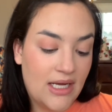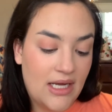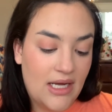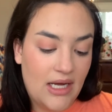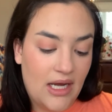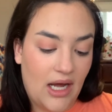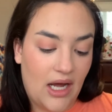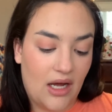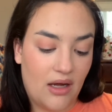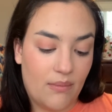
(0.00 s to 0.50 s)

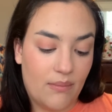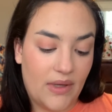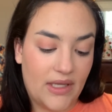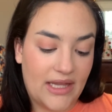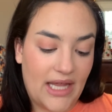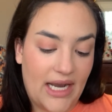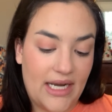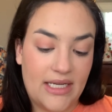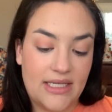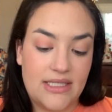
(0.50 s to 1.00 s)
but
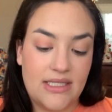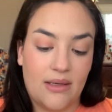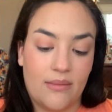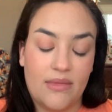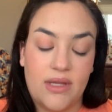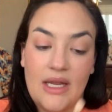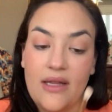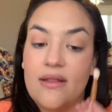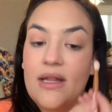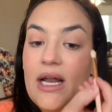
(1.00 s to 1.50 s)
that is
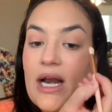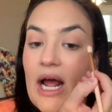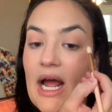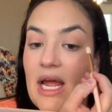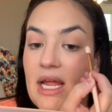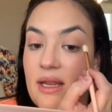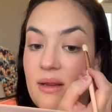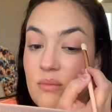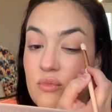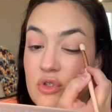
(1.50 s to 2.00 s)
something that
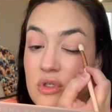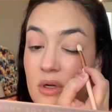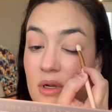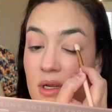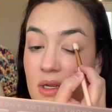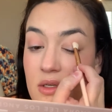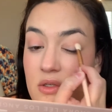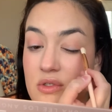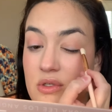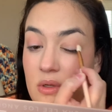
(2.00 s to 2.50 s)
I am
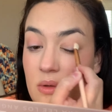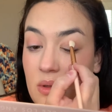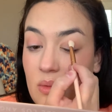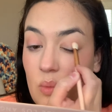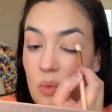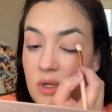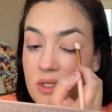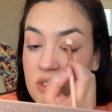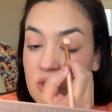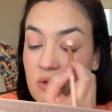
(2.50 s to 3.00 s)
trying to and
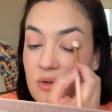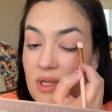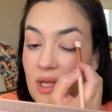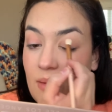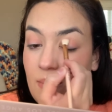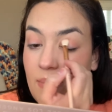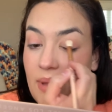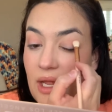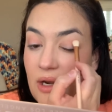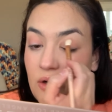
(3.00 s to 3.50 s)
want to
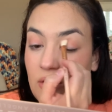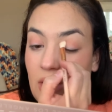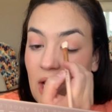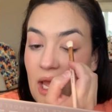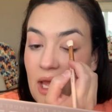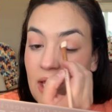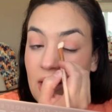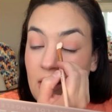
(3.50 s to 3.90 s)
get better at.